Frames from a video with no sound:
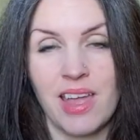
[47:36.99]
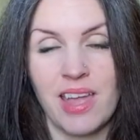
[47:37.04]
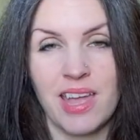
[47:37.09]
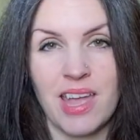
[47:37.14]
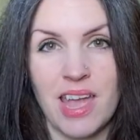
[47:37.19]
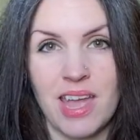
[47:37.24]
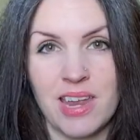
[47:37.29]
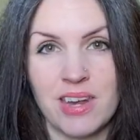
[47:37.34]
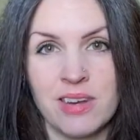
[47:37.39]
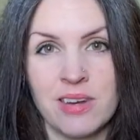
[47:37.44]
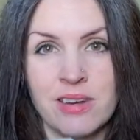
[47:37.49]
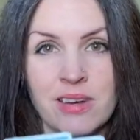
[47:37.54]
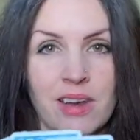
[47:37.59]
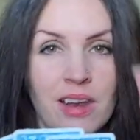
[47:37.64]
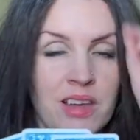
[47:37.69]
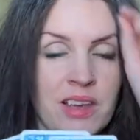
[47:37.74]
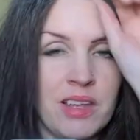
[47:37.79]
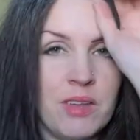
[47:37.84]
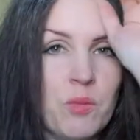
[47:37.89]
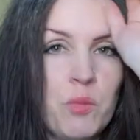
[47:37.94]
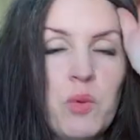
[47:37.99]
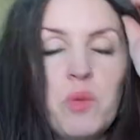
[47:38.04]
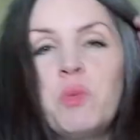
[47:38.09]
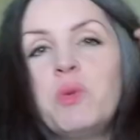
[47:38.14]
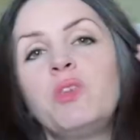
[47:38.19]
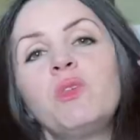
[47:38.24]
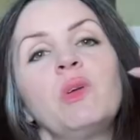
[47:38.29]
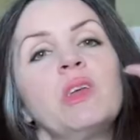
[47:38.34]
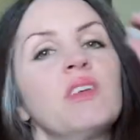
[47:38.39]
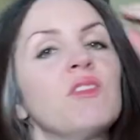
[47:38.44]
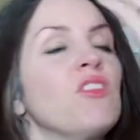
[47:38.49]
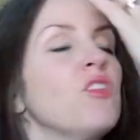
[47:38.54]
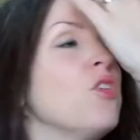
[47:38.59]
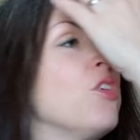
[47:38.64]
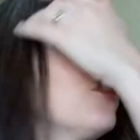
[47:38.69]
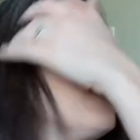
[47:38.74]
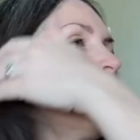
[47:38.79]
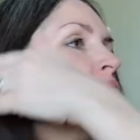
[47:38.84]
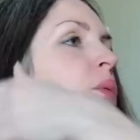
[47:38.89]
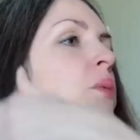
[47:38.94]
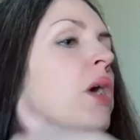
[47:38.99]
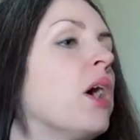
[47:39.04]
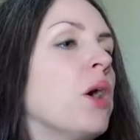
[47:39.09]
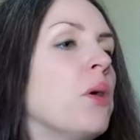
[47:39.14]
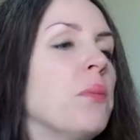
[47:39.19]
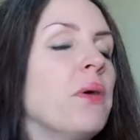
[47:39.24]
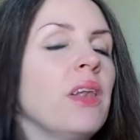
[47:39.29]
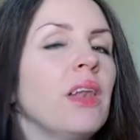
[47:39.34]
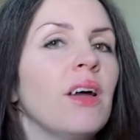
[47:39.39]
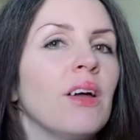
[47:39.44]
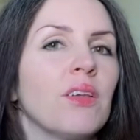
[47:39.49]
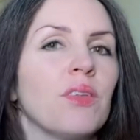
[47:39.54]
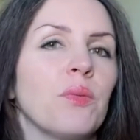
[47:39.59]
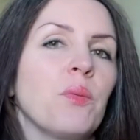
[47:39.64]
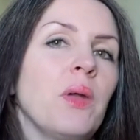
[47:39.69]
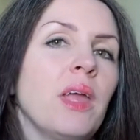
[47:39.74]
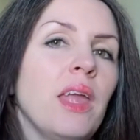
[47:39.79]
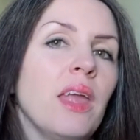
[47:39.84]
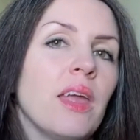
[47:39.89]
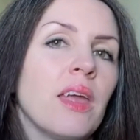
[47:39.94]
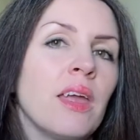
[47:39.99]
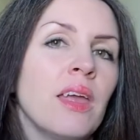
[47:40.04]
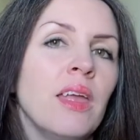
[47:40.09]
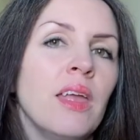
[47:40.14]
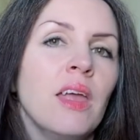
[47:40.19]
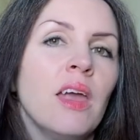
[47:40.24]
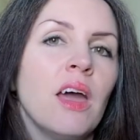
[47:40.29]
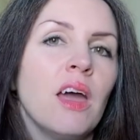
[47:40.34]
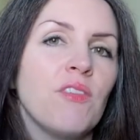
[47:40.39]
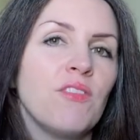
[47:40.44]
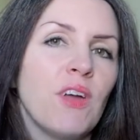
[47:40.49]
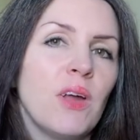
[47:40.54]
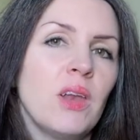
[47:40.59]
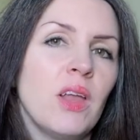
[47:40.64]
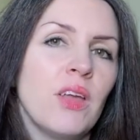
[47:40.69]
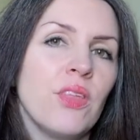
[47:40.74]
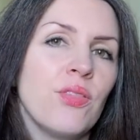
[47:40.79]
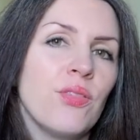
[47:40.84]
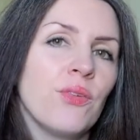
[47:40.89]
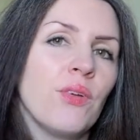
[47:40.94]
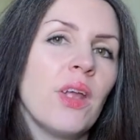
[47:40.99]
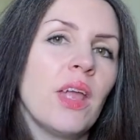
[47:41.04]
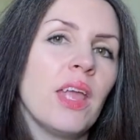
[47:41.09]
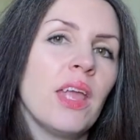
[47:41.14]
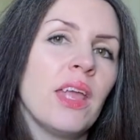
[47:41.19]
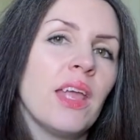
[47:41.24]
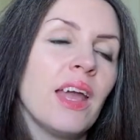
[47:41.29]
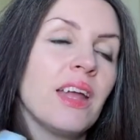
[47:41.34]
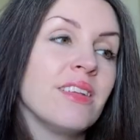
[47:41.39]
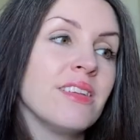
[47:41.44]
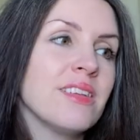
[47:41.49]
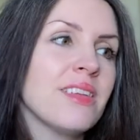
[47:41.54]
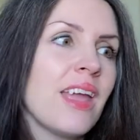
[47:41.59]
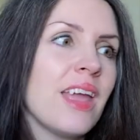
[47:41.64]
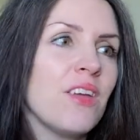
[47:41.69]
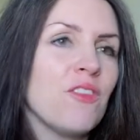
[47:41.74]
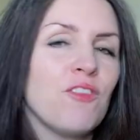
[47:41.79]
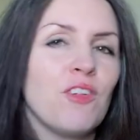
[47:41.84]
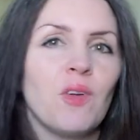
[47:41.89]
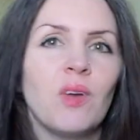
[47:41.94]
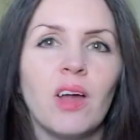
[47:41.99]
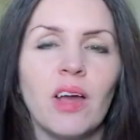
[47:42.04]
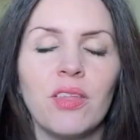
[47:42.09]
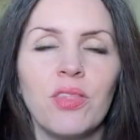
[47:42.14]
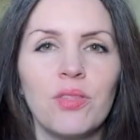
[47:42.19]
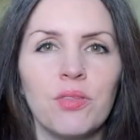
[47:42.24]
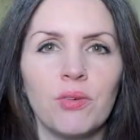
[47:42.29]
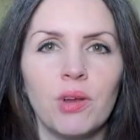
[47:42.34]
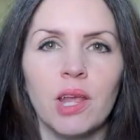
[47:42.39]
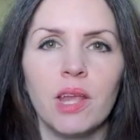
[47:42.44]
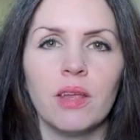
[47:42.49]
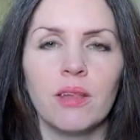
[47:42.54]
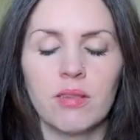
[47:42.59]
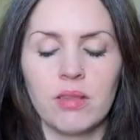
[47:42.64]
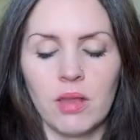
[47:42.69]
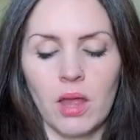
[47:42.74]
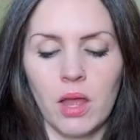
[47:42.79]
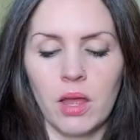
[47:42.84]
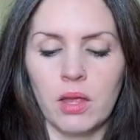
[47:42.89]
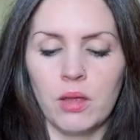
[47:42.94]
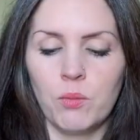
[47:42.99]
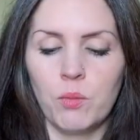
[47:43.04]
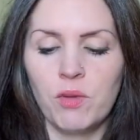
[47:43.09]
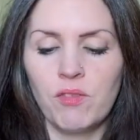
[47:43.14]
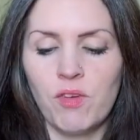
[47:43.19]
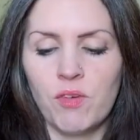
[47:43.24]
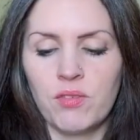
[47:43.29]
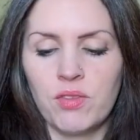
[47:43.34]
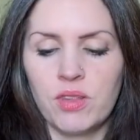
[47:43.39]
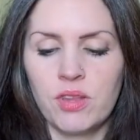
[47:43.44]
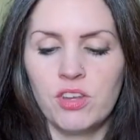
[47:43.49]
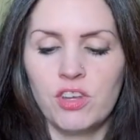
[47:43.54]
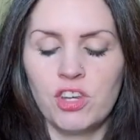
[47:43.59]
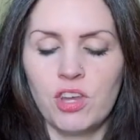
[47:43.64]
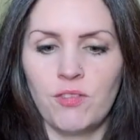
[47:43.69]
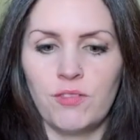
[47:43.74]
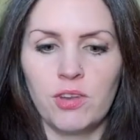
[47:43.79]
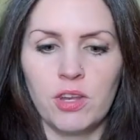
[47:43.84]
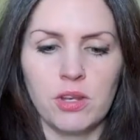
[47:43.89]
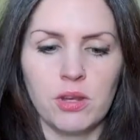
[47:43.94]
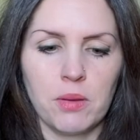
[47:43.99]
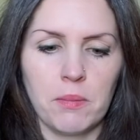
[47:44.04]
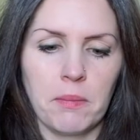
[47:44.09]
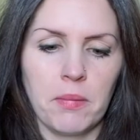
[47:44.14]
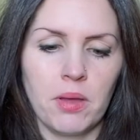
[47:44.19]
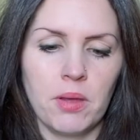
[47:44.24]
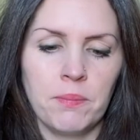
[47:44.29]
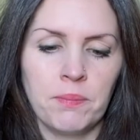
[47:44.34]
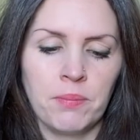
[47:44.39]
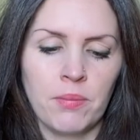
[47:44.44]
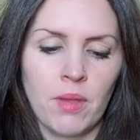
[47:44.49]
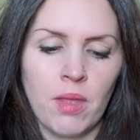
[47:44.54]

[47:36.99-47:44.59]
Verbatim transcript: Again, like we were doing four for a while, but last week I felt like three and today I feel like three. So we've obviously shifted number.